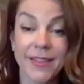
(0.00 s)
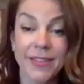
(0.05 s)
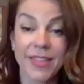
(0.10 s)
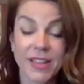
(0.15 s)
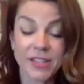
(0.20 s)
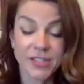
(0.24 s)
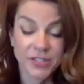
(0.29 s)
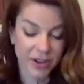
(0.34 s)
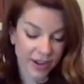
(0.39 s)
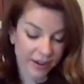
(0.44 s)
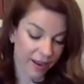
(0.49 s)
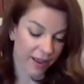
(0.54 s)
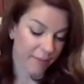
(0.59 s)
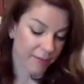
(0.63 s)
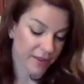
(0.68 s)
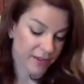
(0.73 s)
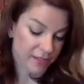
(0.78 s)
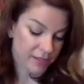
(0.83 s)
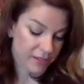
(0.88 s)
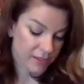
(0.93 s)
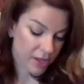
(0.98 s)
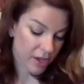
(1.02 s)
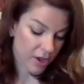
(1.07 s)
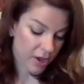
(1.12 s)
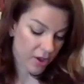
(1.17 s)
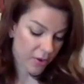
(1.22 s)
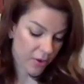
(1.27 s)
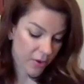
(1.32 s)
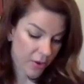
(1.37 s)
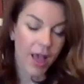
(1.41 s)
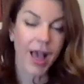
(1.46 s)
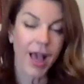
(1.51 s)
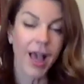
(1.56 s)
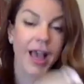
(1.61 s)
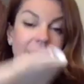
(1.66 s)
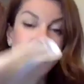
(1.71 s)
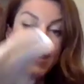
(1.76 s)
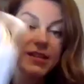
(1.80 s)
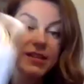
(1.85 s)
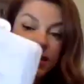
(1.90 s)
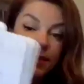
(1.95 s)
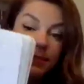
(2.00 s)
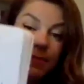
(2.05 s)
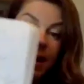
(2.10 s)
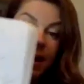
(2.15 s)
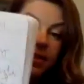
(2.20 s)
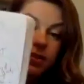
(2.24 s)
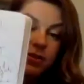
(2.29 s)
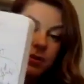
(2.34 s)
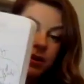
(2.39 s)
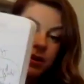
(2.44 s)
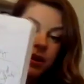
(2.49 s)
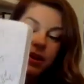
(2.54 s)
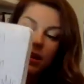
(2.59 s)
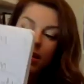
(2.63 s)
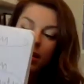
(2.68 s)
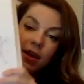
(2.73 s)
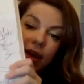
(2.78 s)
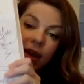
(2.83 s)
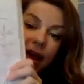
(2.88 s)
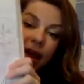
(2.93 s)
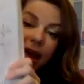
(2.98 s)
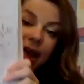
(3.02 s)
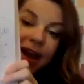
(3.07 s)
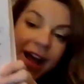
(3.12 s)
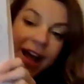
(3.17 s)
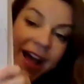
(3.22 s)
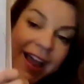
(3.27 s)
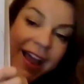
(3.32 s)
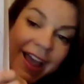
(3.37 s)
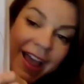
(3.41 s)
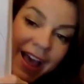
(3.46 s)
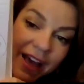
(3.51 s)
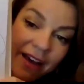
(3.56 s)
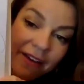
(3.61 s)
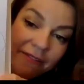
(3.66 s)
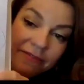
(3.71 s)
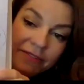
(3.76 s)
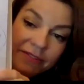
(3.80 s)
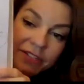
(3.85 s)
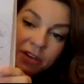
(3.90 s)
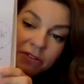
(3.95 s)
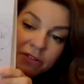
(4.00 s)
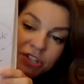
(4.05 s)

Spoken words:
that's great, Robin. So I did my 3. And I have toe